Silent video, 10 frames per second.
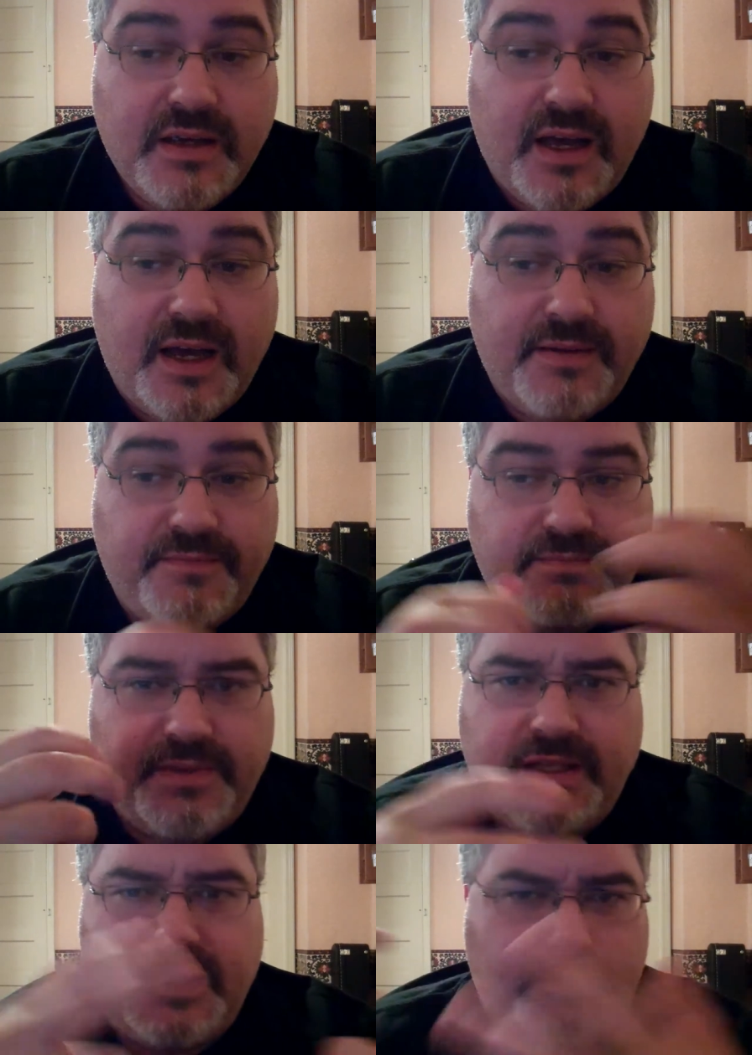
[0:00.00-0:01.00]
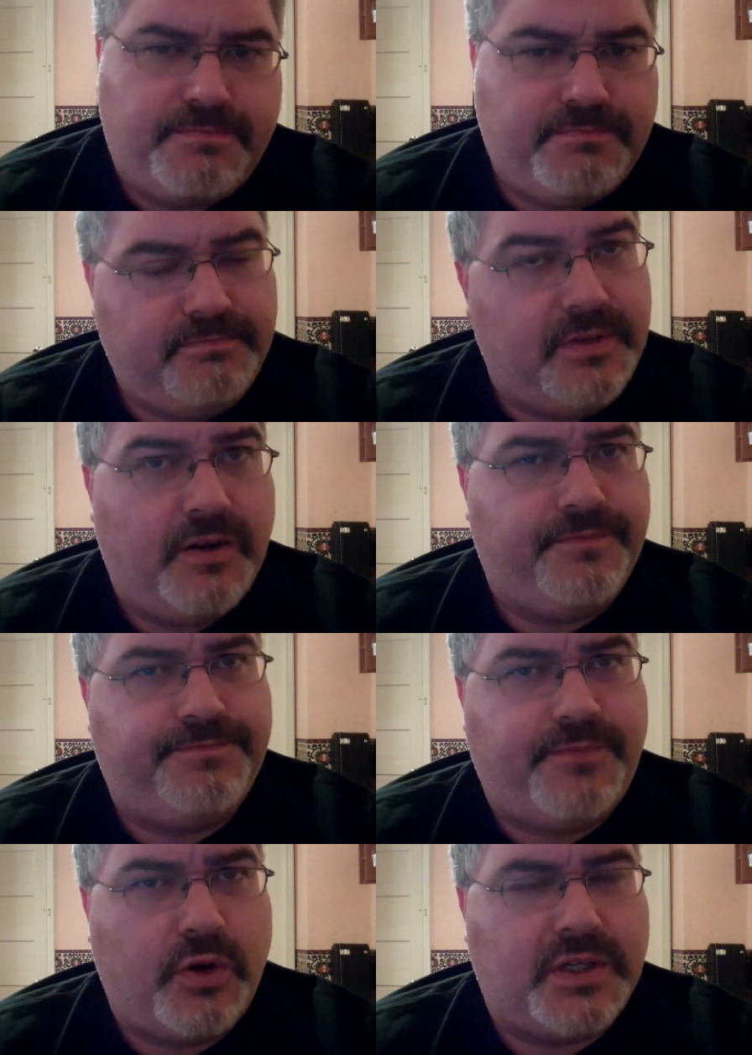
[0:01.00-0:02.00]
Uh, this is you know
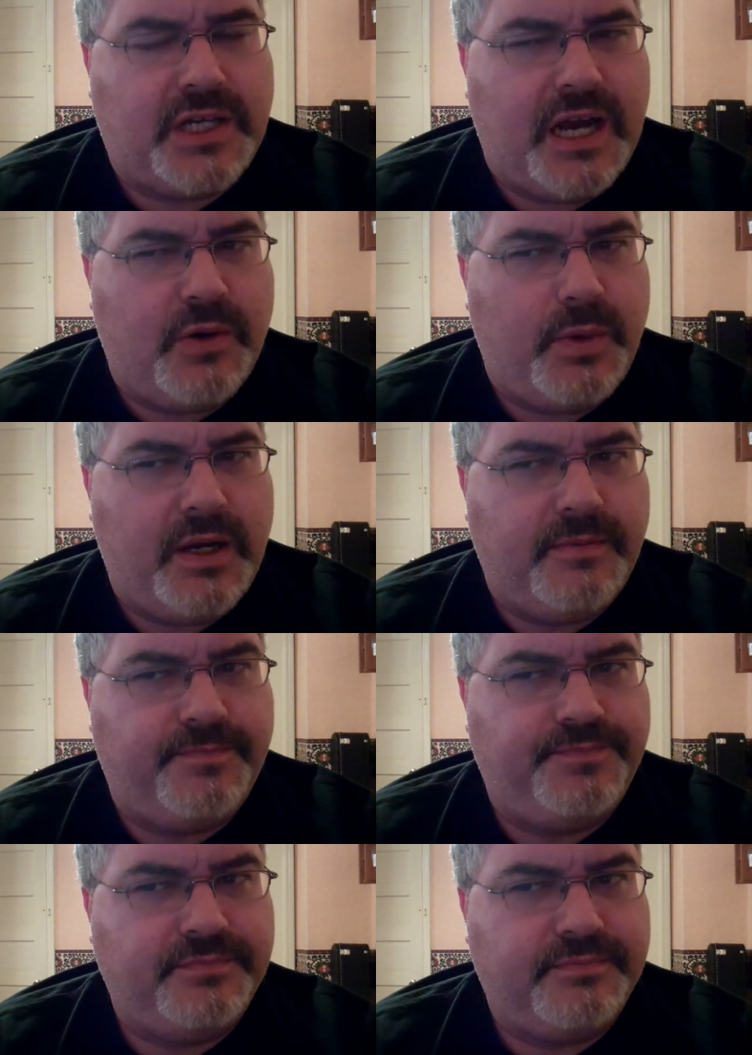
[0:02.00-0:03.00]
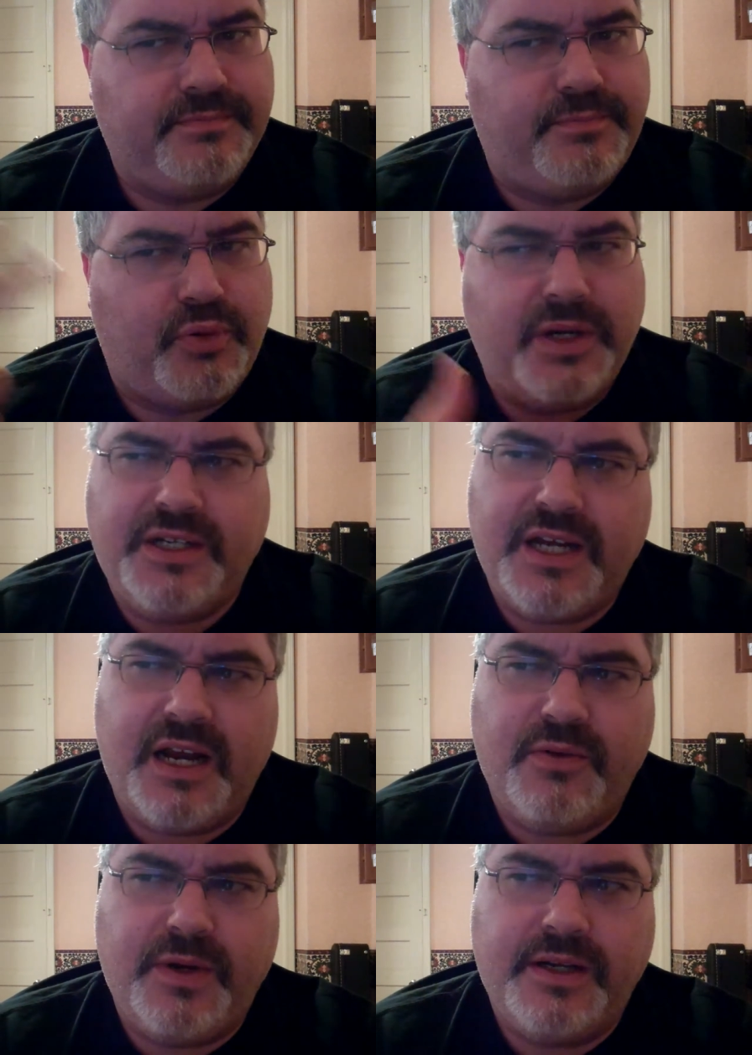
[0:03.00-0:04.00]
foreshadowing,
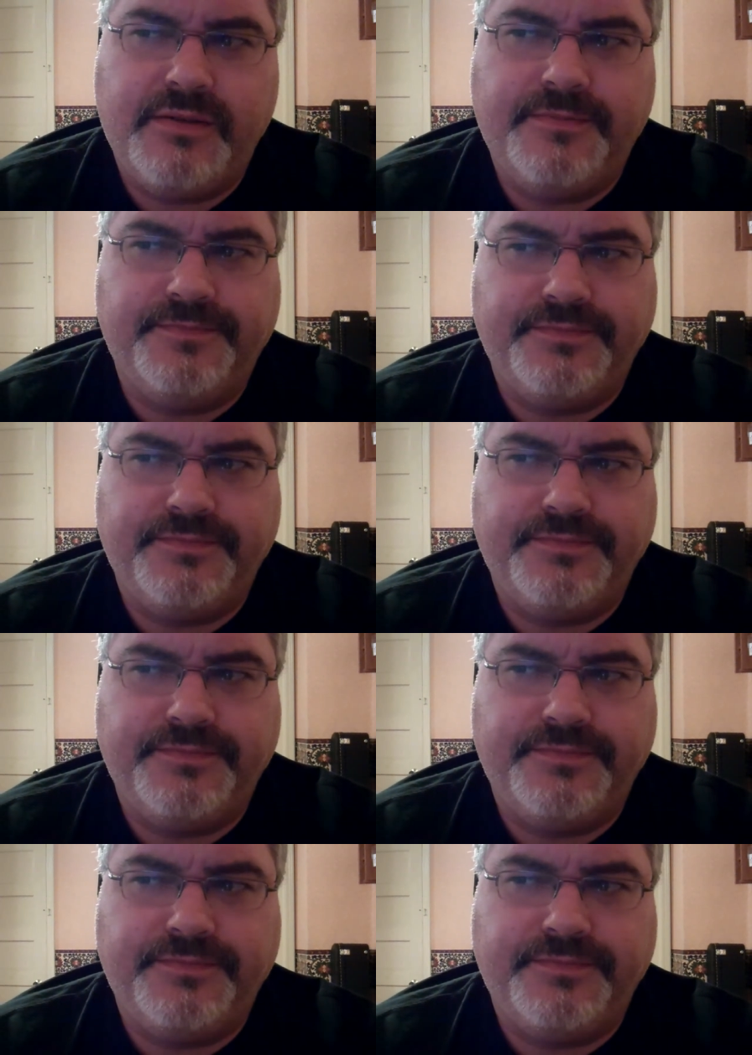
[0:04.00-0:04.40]
pre-shadowing,